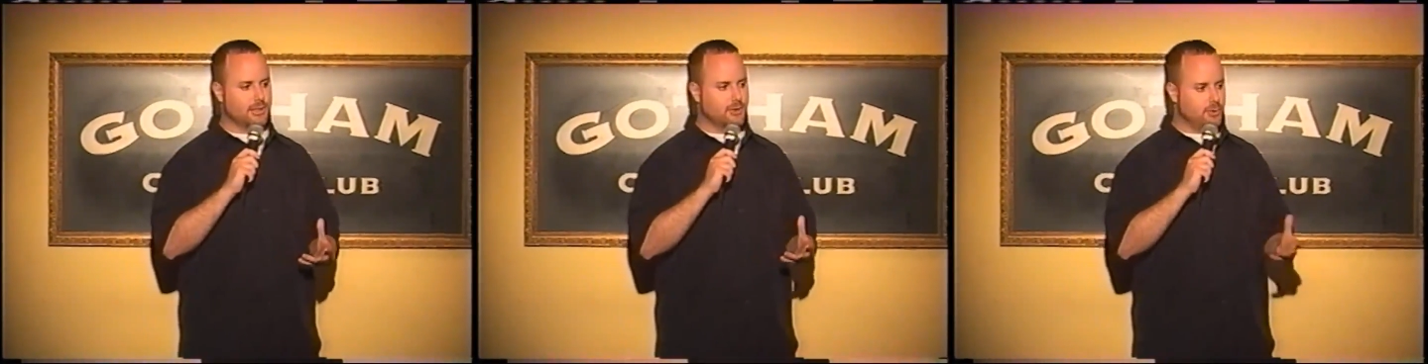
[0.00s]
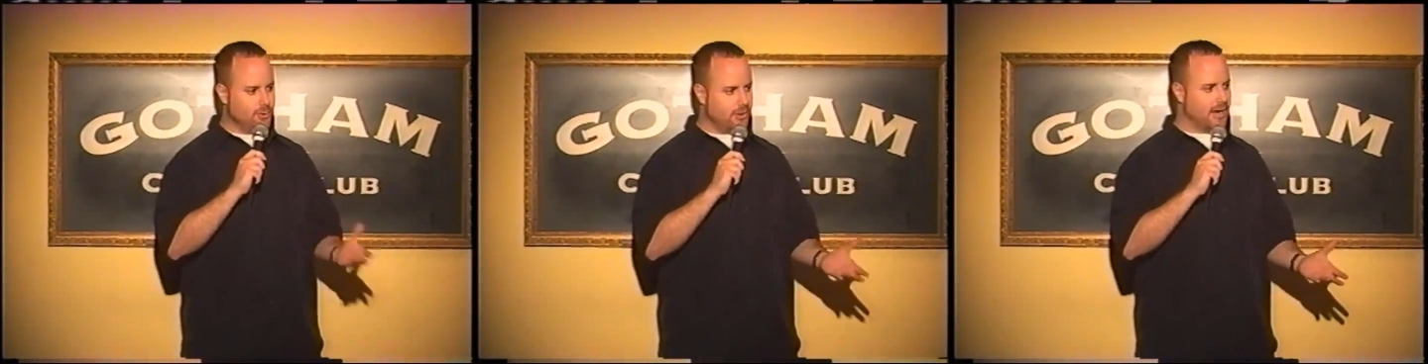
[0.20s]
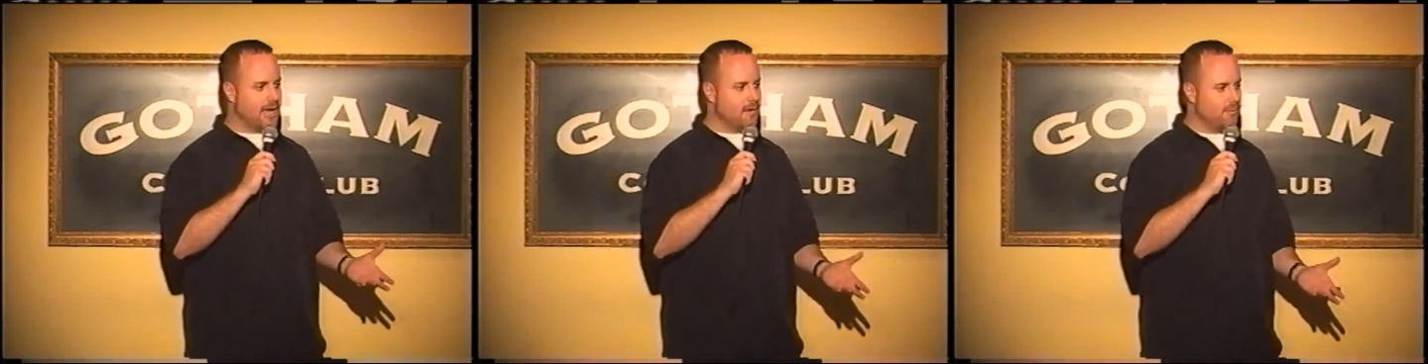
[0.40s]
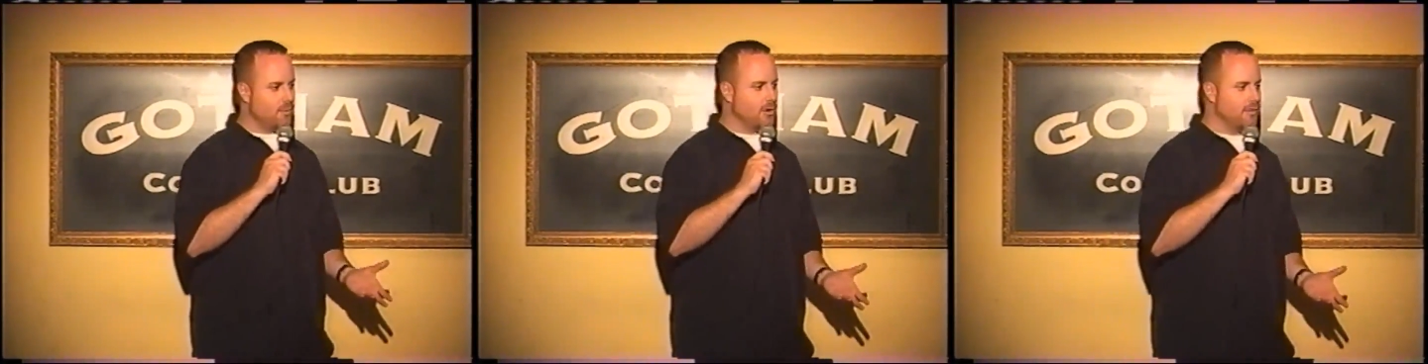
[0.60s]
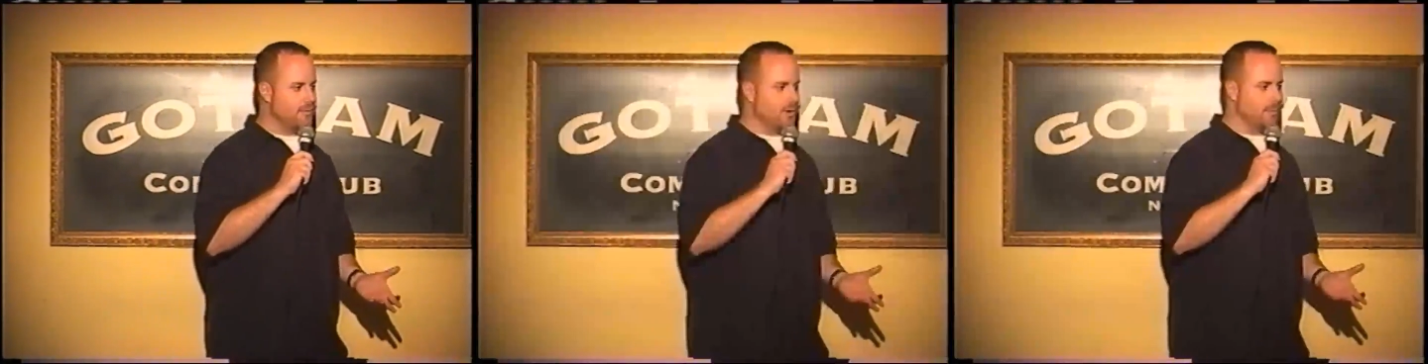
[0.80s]
you can have
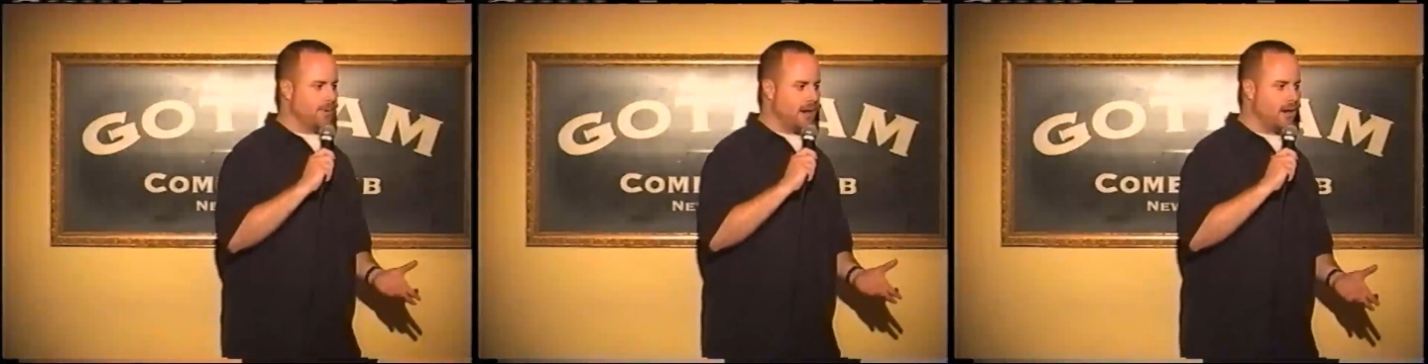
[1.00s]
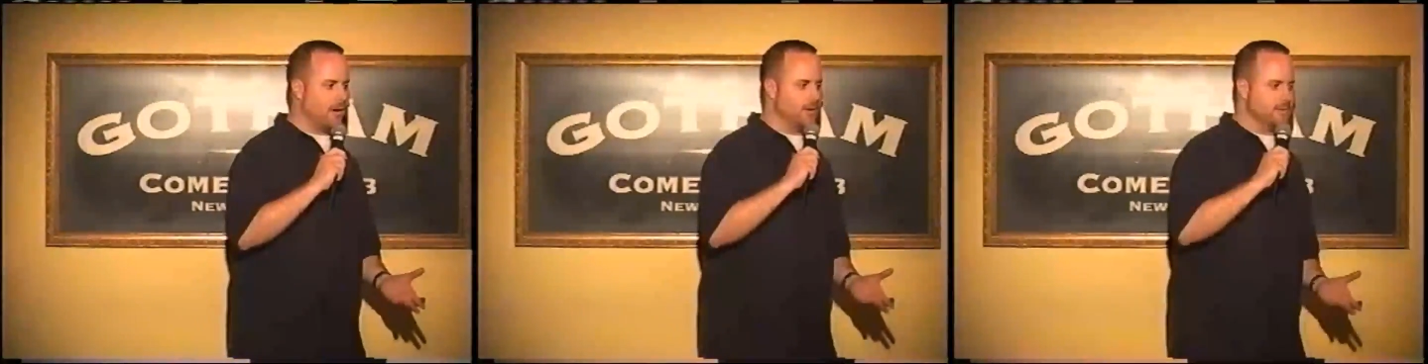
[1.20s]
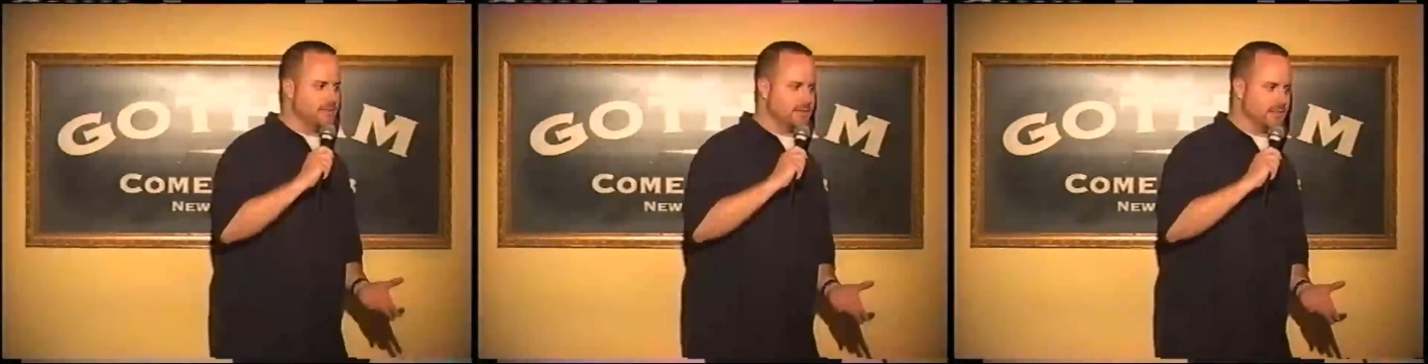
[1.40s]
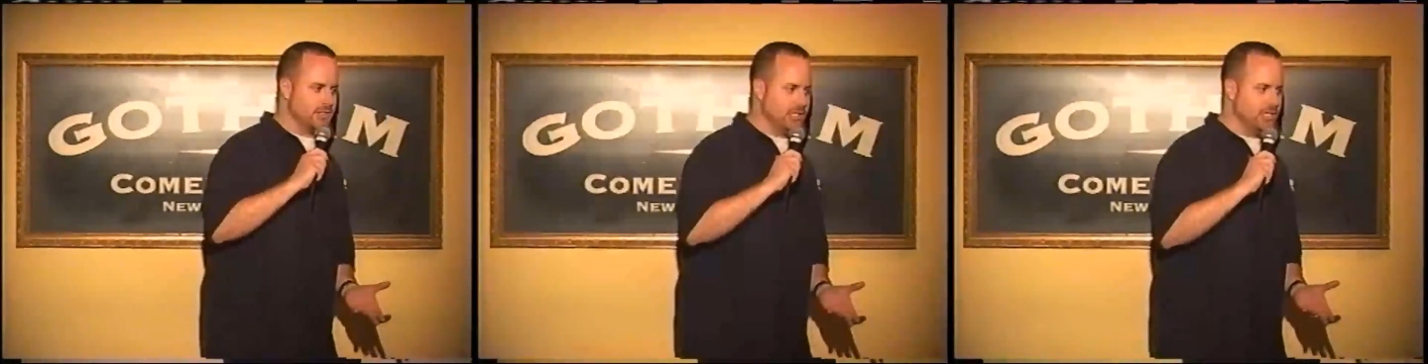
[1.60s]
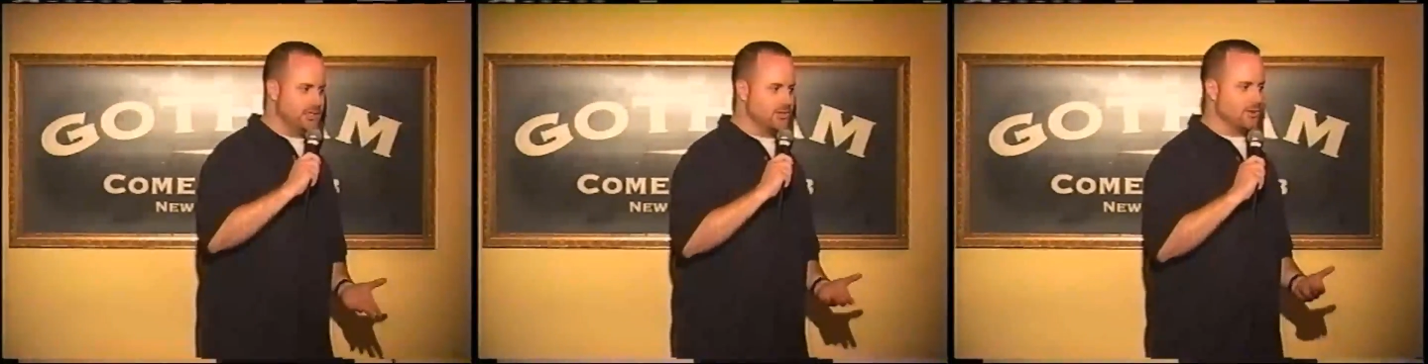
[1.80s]
one of your parents as a
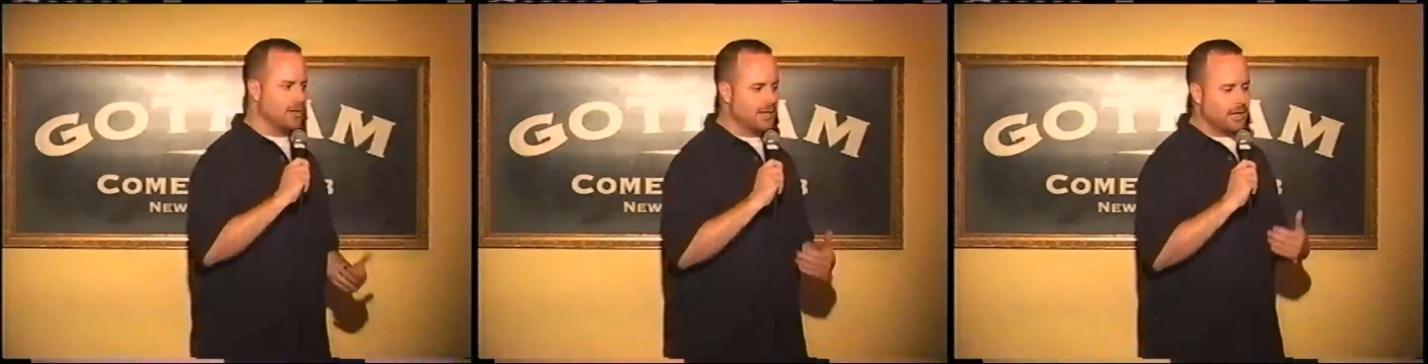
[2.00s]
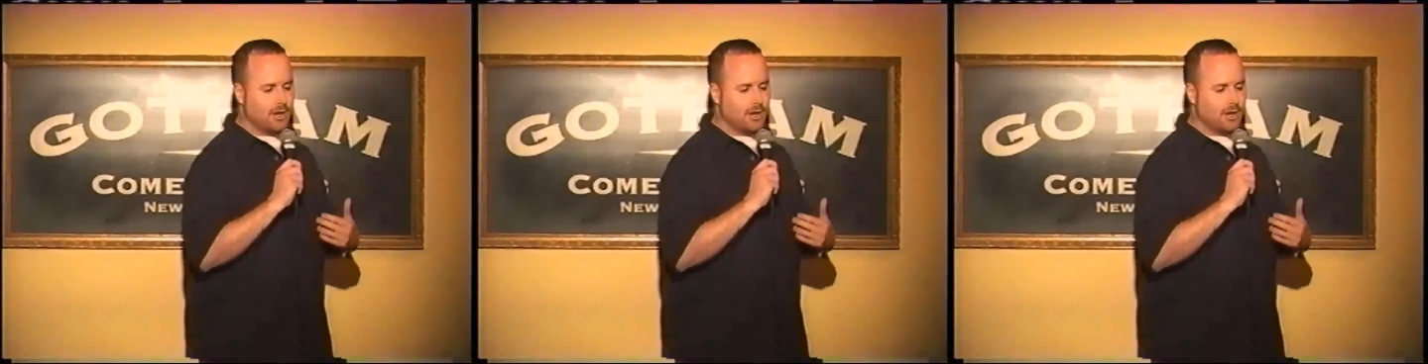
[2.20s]
teacher.